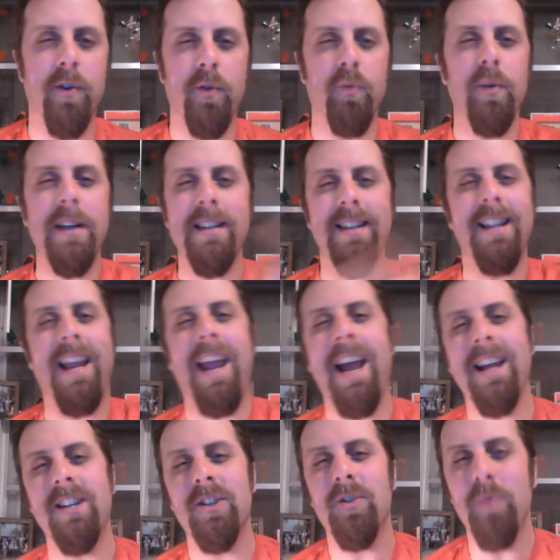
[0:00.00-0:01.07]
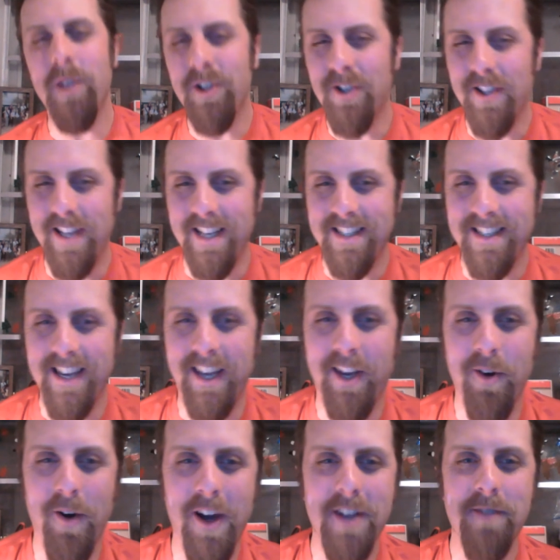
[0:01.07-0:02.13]
The reason they had to switch to that
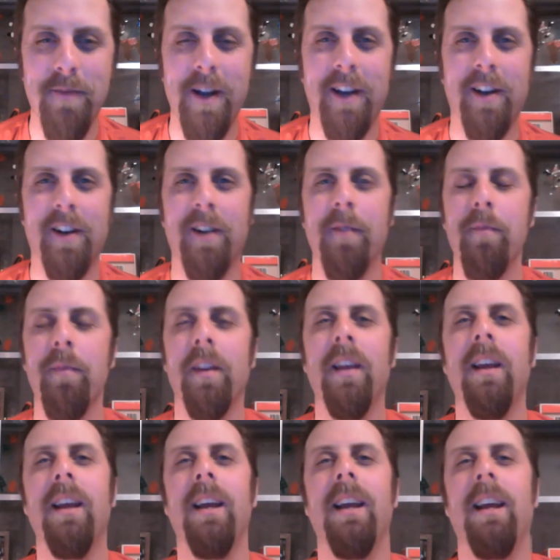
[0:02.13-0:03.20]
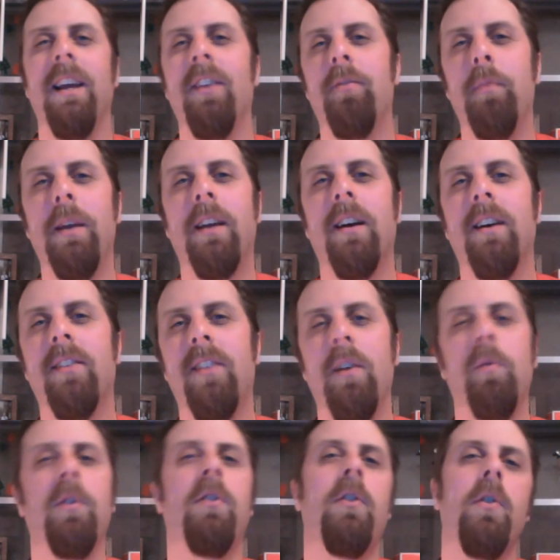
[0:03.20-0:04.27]
Sankyo ice maker is because it
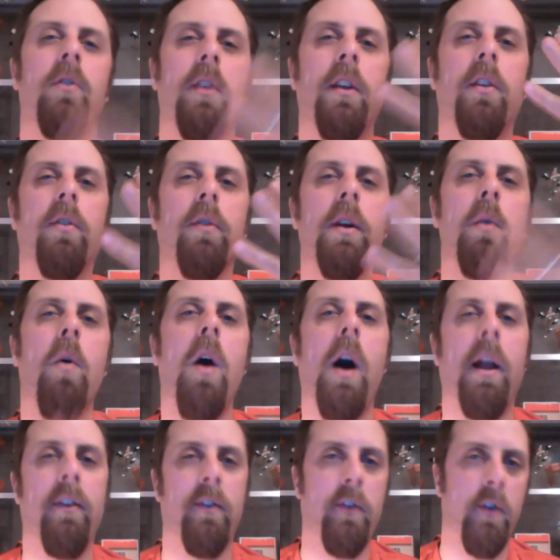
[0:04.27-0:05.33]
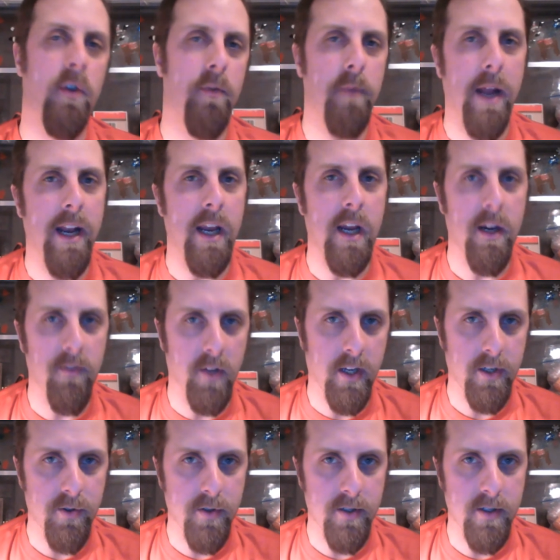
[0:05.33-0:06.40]
was using 3 watts too many of
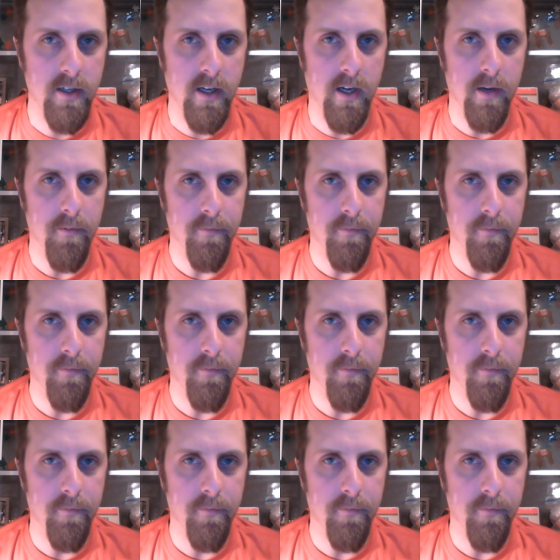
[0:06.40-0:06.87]
electricity.